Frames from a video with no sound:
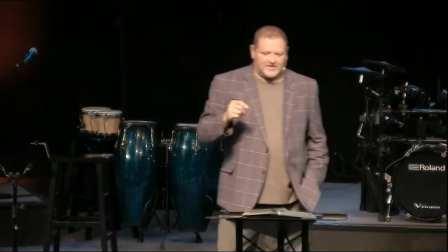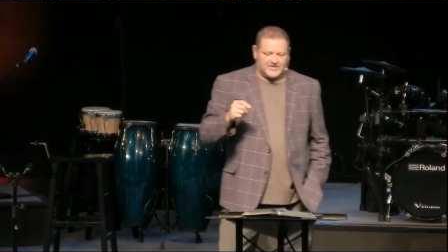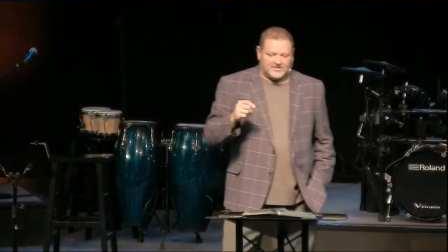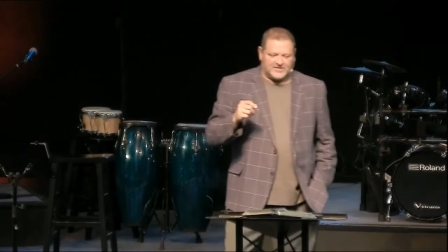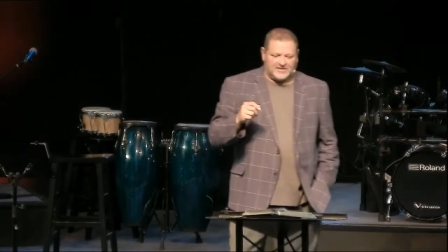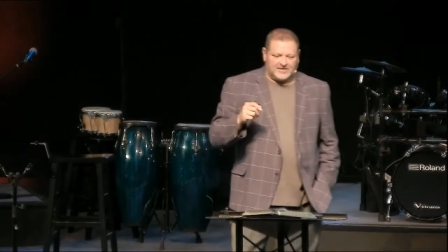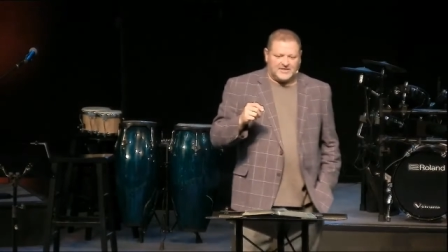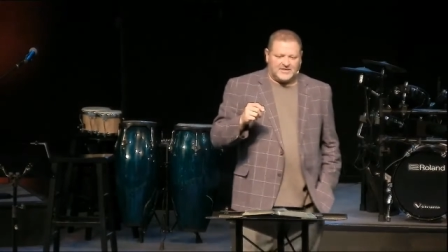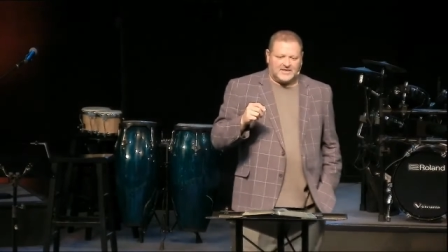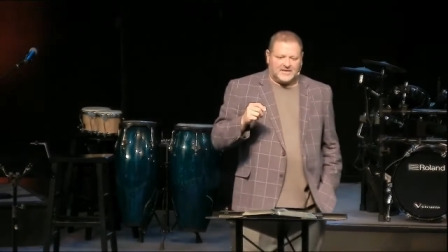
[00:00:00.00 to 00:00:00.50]

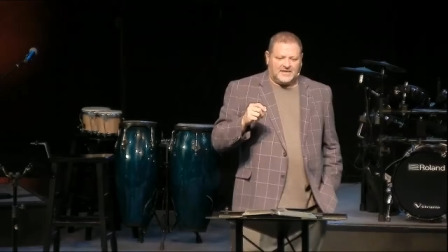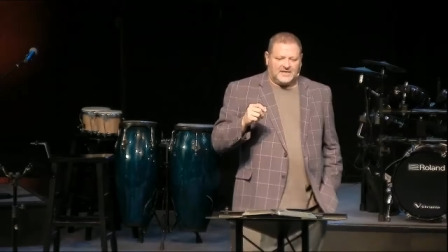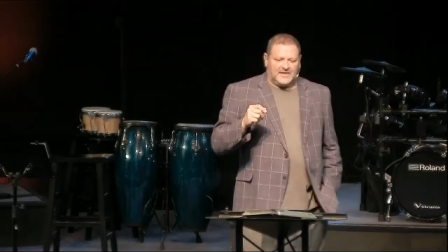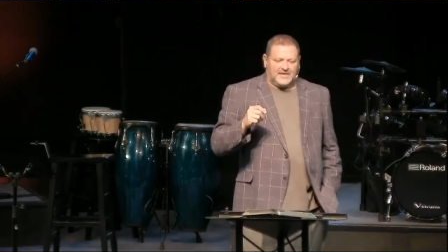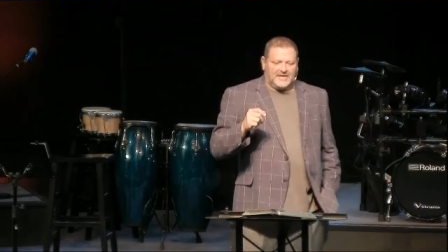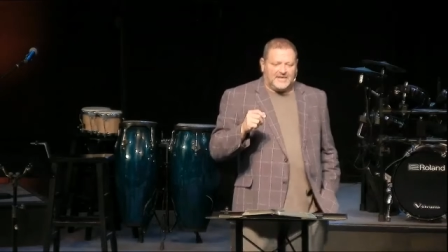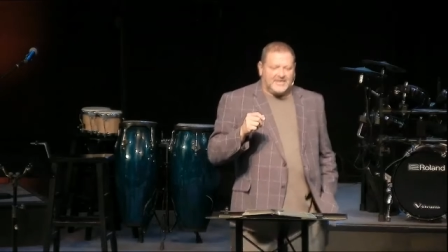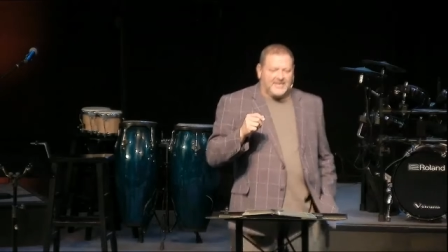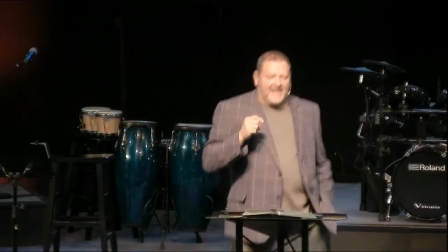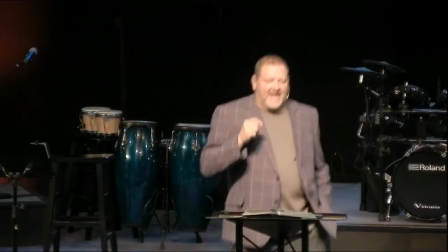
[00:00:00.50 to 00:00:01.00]
He,
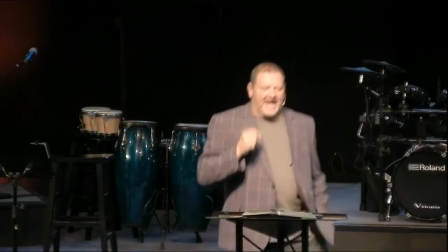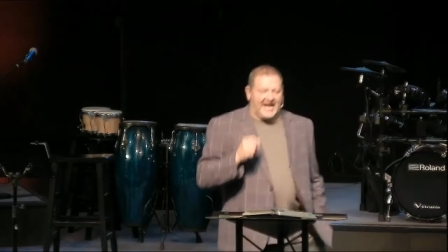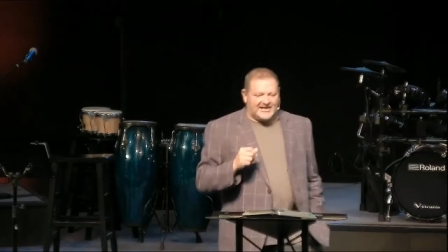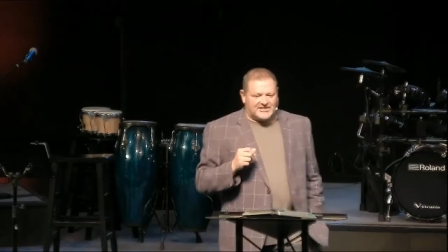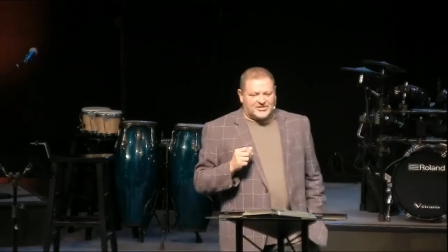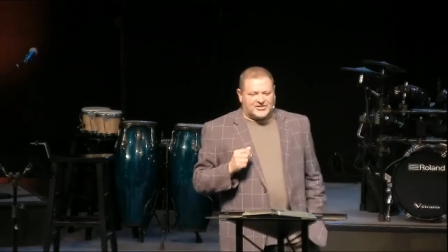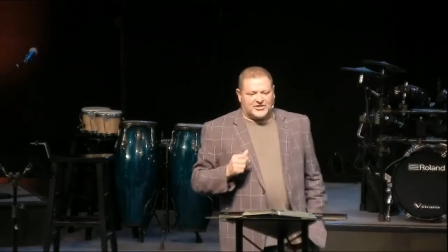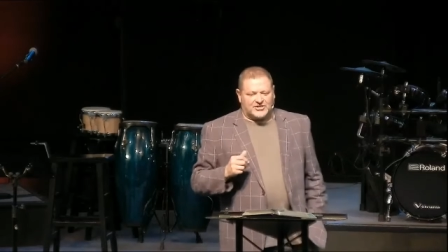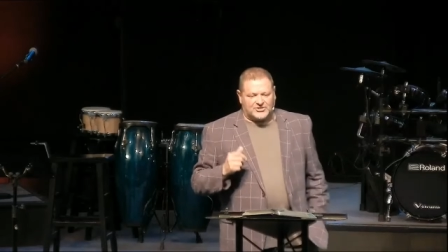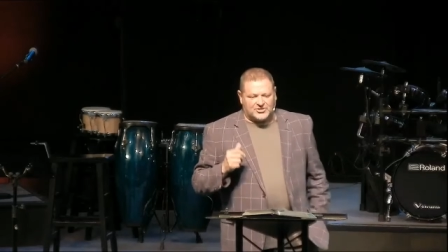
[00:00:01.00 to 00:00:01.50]
he asks
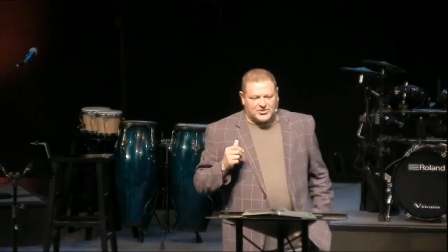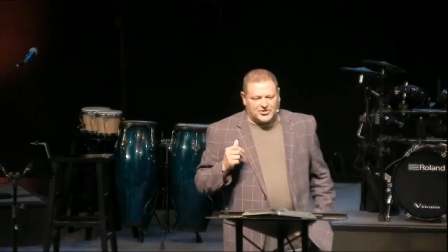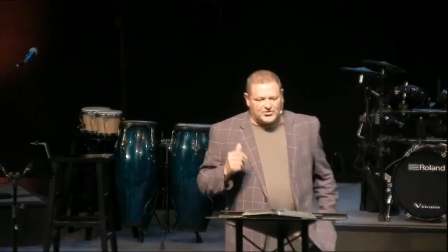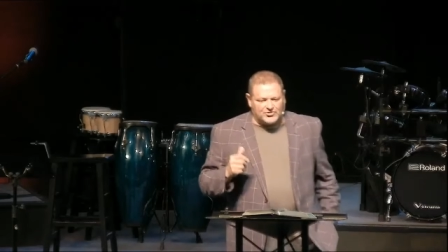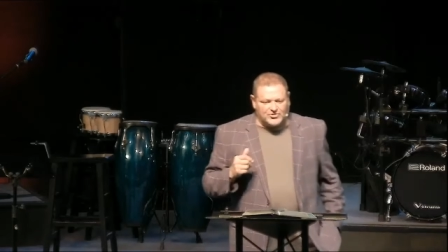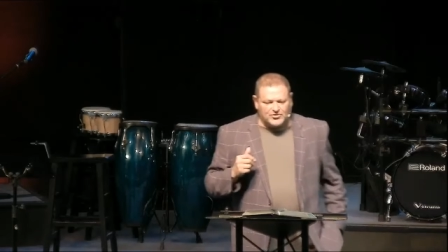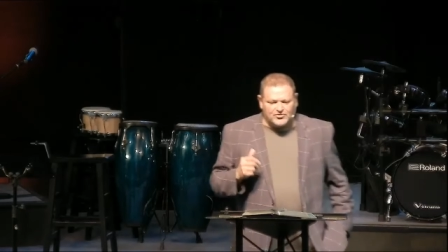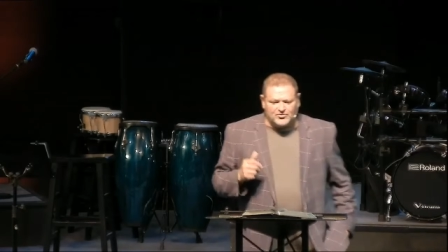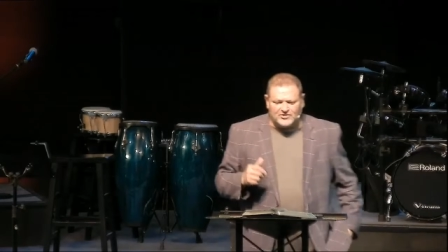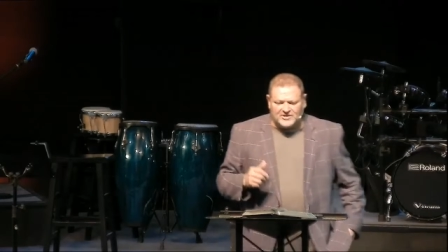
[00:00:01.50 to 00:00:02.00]
us to
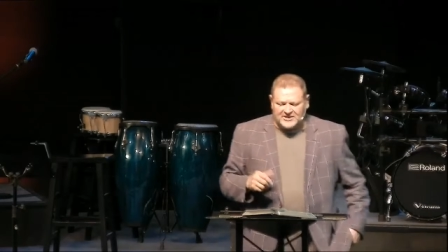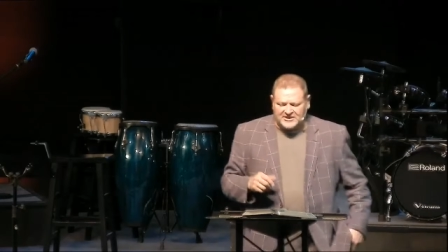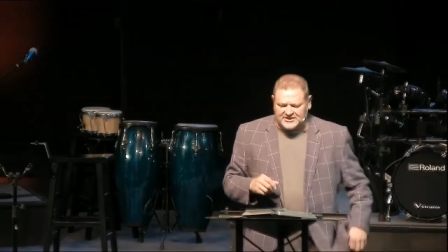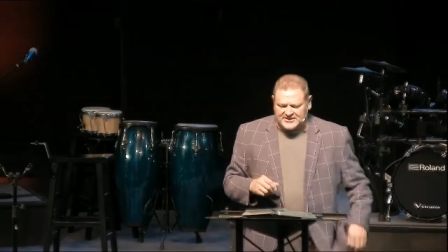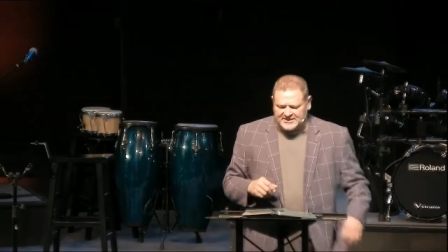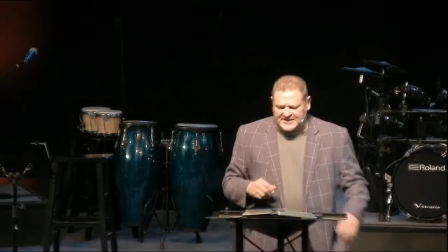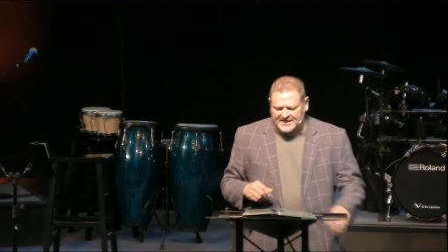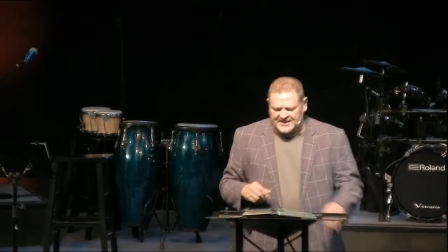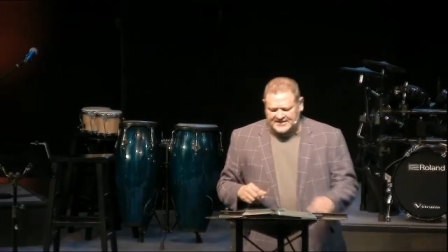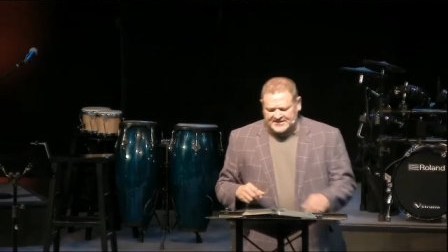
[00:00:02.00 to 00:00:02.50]
do these
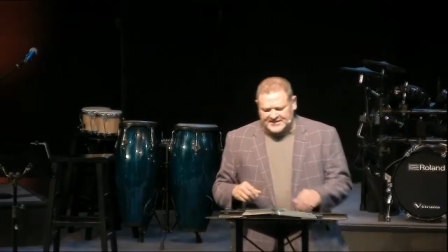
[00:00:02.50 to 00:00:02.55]
things.